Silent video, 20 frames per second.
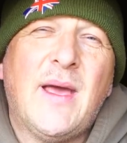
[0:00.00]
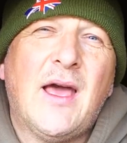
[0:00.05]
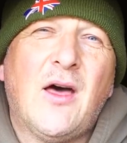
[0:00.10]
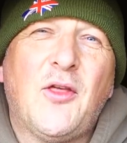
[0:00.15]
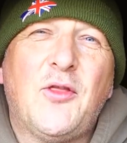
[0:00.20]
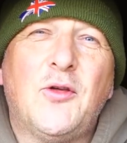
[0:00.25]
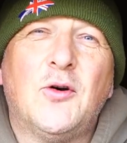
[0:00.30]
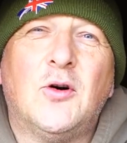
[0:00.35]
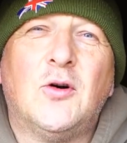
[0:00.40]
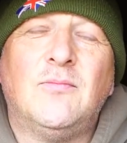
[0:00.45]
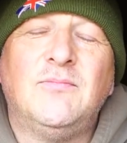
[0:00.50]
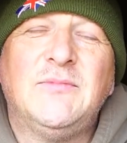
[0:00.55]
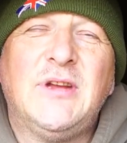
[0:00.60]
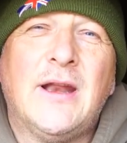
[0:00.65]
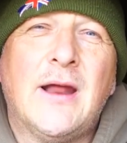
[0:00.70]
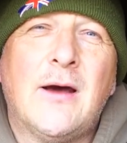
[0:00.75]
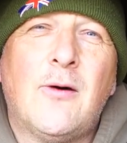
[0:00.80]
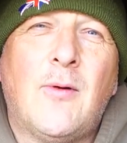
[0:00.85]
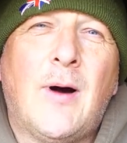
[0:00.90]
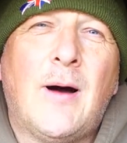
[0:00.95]
I thought, you
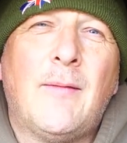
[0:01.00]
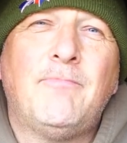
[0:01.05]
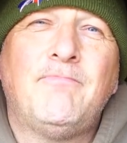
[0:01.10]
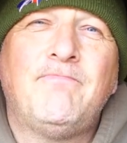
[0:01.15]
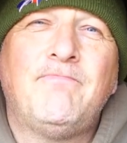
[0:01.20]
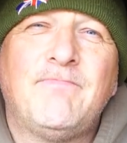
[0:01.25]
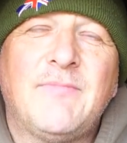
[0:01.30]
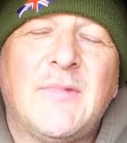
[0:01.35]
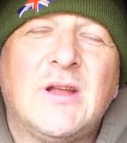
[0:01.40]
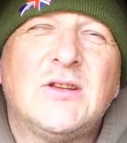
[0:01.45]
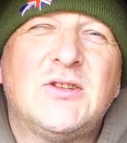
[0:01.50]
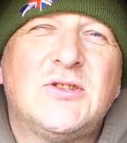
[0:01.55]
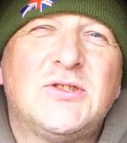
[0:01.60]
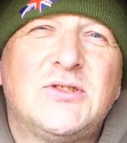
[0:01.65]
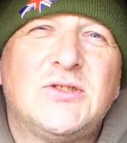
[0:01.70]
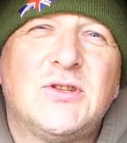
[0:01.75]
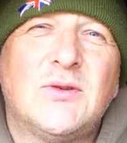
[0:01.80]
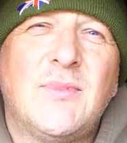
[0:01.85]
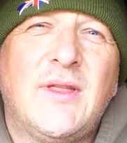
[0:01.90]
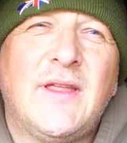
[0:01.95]
know what,
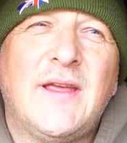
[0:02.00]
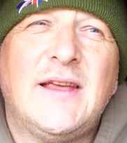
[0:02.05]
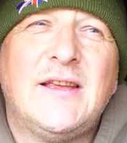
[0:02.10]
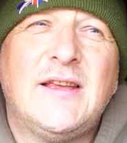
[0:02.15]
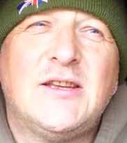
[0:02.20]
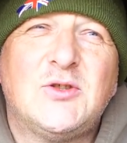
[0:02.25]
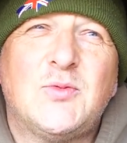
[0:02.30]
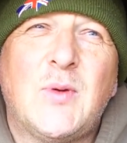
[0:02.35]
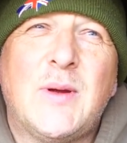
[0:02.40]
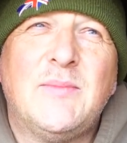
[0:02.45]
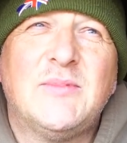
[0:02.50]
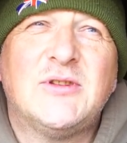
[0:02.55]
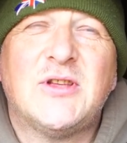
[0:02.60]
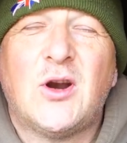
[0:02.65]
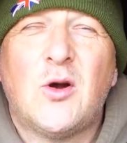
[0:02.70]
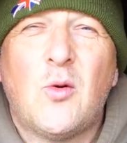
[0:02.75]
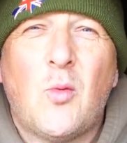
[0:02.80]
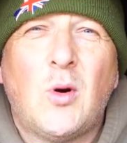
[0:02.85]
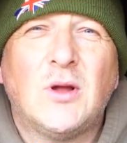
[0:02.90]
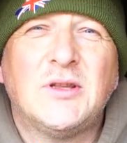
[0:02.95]
some of these swims that I
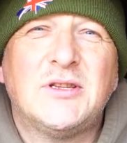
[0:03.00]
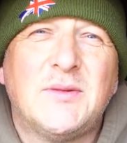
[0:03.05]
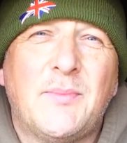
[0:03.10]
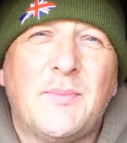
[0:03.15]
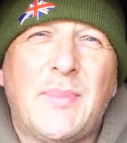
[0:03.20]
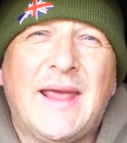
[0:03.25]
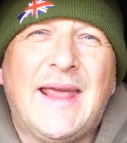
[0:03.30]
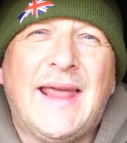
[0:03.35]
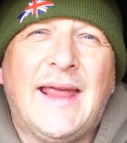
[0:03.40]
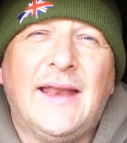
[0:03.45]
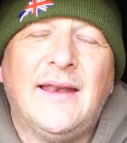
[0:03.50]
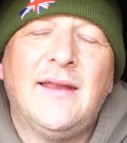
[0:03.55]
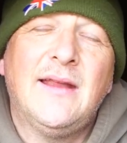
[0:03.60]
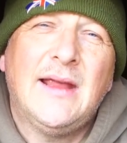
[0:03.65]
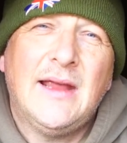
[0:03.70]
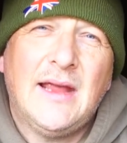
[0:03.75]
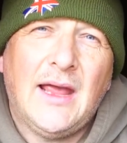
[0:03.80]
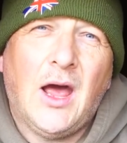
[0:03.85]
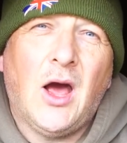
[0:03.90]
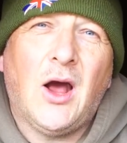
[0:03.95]
want to be in
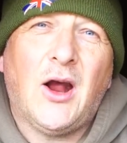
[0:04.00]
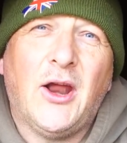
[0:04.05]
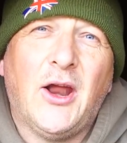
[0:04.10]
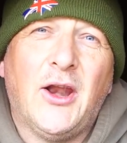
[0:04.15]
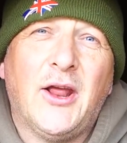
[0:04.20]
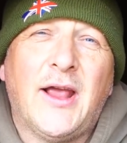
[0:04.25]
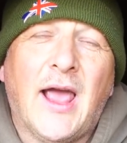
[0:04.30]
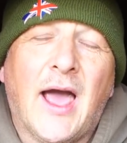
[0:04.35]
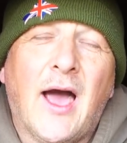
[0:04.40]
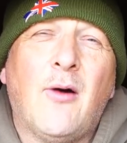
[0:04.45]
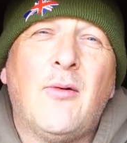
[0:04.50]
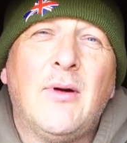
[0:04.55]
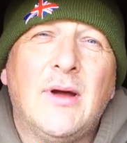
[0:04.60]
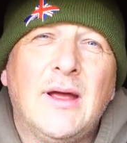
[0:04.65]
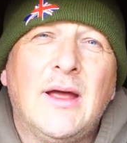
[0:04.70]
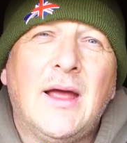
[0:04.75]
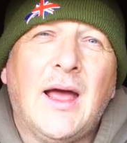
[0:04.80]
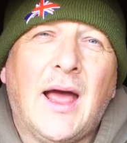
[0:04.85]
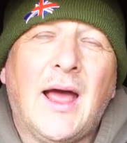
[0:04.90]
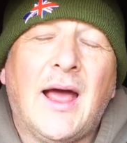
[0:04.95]
are going to go,
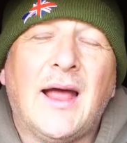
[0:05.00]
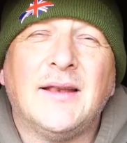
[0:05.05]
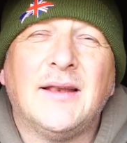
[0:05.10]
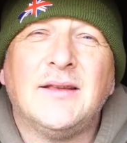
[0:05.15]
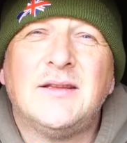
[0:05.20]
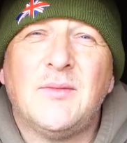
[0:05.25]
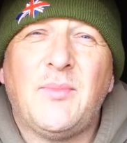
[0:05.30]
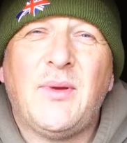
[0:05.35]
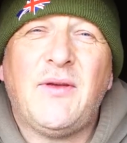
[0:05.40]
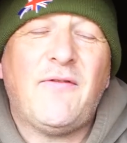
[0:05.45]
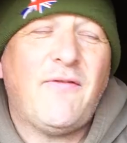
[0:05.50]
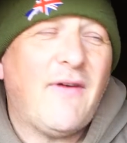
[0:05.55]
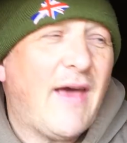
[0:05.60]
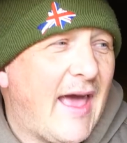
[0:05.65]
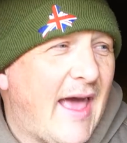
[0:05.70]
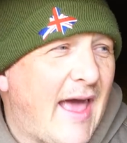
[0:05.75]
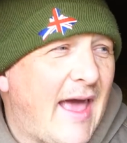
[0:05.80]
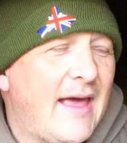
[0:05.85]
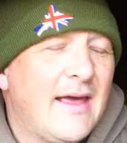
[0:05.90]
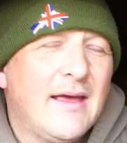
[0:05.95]
and to be
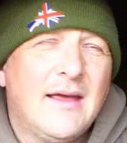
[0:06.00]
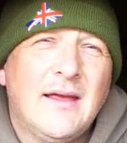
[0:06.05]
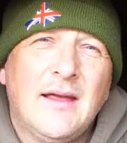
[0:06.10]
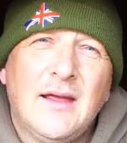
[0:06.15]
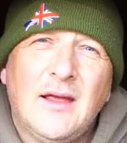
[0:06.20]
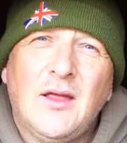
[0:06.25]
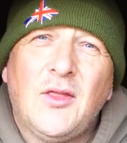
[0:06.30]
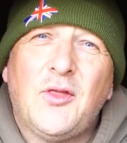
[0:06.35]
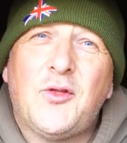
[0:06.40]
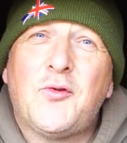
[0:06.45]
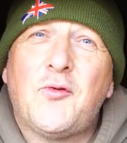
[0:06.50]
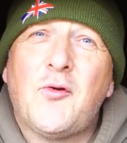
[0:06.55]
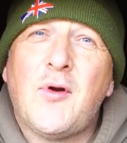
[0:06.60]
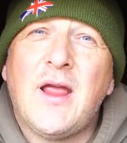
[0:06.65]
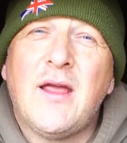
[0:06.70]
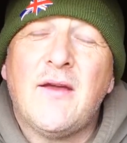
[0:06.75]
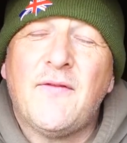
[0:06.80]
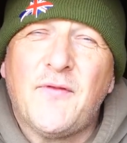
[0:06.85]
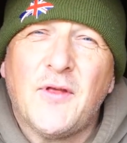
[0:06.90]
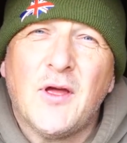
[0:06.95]
fair,
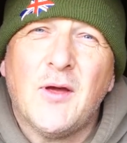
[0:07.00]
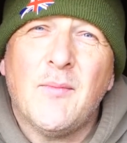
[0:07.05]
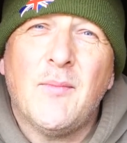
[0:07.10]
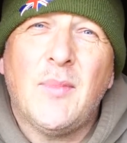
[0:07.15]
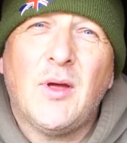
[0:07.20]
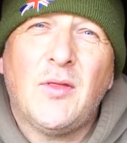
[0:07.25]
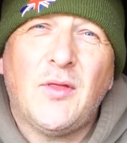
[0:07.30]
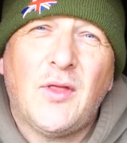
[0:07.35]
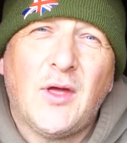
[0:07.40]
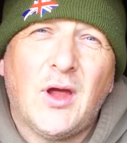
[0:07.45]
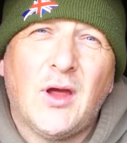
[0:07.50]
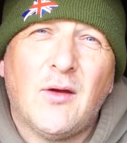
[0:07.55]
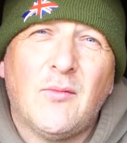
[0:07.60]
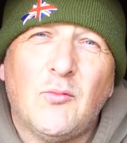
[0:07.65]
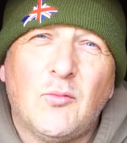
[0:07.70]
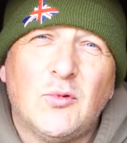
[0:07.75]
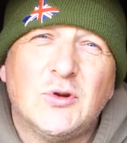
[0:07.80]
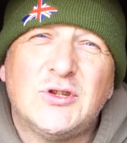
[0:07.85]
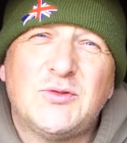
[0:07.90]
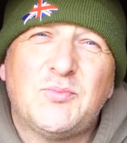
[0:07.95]
3 of them that
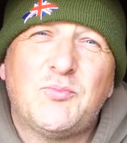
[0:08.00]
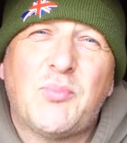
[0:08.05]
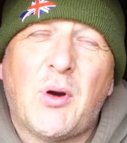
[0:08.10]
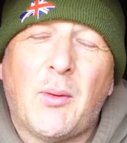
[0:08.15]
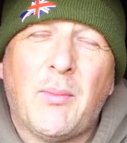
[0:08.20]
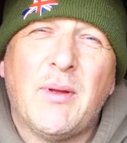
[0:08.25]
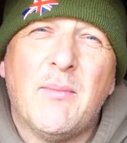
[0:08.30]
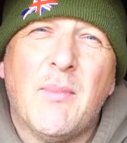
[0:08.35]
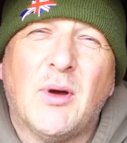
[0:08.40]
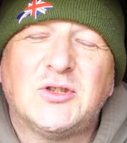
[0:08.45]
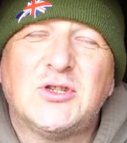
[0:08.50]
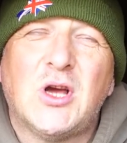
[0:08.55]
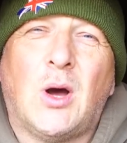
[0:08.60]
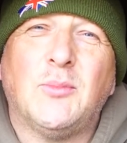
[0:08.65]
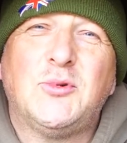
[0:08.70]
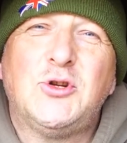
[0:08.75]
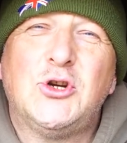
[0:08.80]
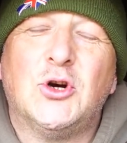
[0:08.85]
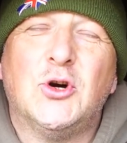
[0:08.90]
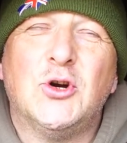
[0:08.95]
was probably my top
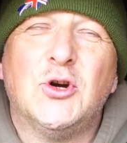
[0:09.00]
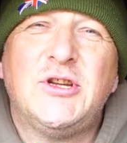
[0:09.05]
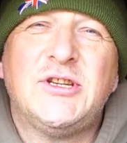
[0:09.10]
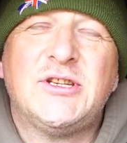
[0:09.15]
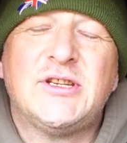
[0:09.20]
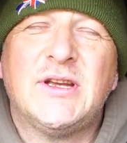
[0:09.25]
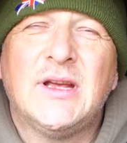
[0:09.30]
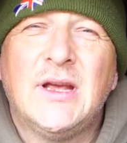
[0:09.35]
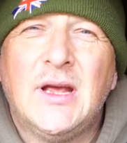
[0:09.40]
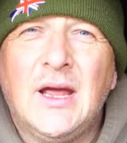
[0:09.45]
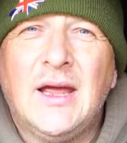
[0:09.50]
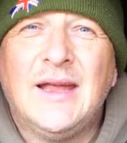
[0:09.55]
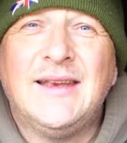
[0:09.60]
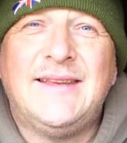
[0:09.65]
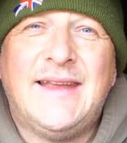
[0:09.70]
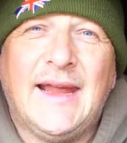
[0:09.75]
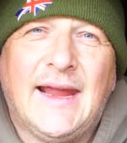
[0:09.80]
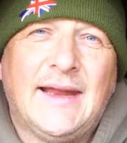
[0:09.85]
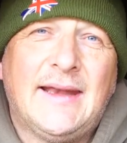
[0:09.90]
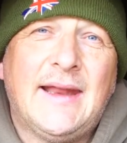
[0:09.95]
choice
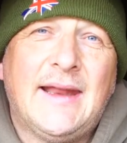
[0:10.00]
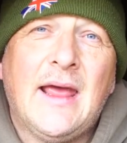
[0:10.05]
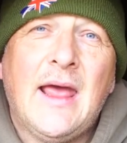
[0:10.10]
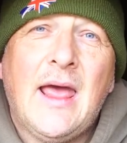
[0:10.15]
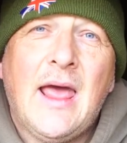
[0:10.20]
did.